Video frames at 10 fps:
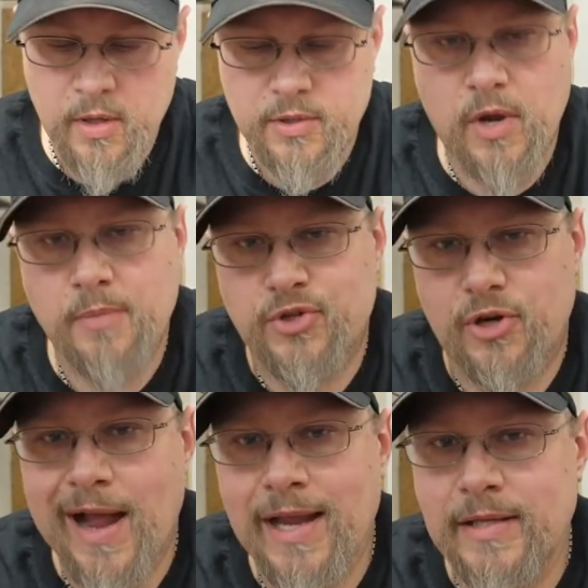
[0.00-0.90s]
so I'm
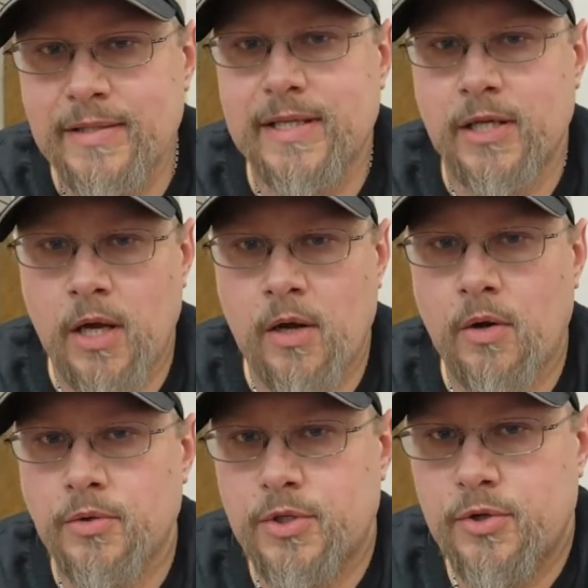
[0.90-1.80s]
trying to
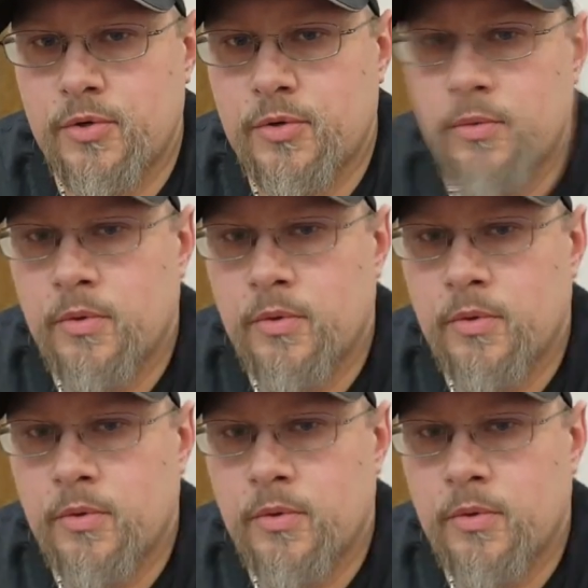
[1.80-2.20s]
go to